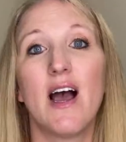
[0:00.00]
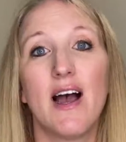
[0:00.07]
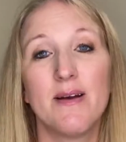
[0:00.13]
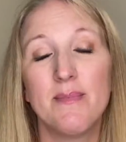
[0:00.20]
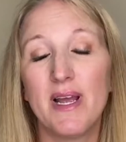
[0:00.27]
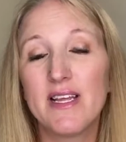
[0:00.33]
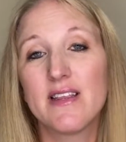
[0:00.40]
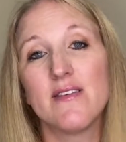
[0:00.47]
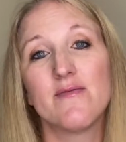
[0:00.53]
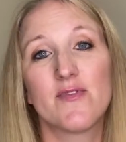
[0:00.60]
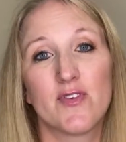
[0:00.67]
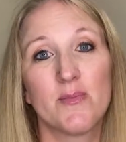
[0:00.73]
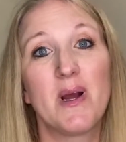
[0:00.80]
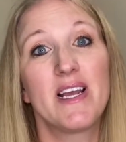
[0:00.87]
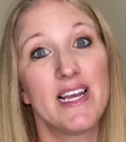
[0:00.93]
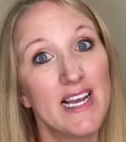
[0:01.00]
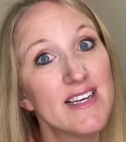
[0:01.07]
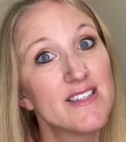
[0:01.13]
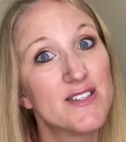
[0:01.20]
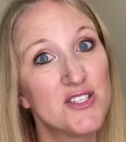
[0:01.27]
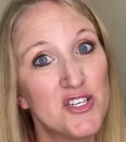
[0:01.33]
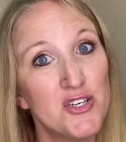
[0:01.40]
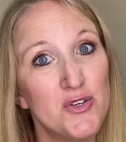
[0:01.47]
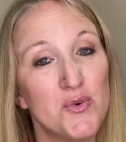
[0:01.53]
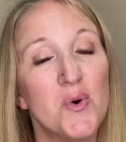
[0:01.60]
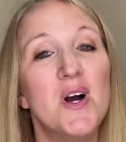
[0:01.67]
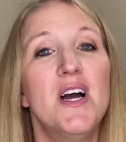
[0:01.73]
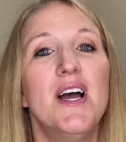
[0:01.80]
I make them for my kids too.